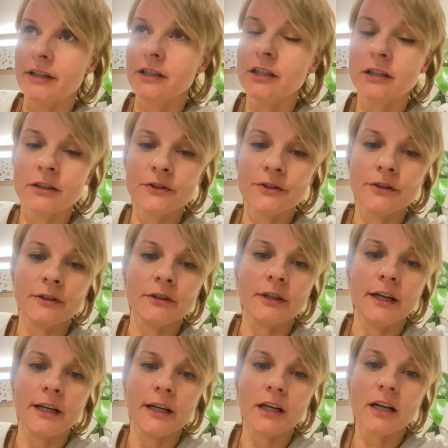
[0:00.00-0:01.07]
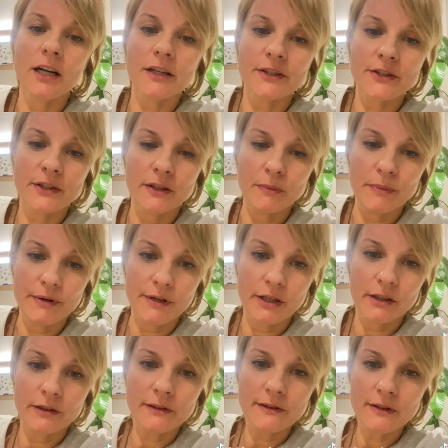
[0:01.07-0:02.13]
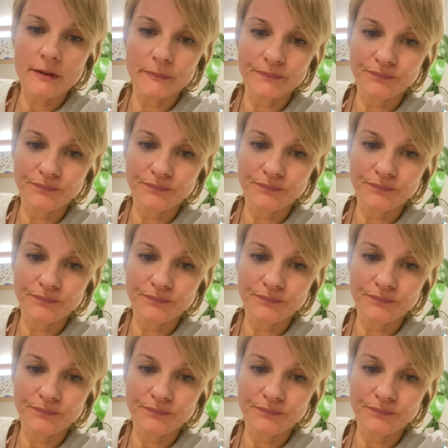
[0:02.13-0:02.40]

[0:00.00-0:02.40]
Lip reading: encountered Course in Miracles,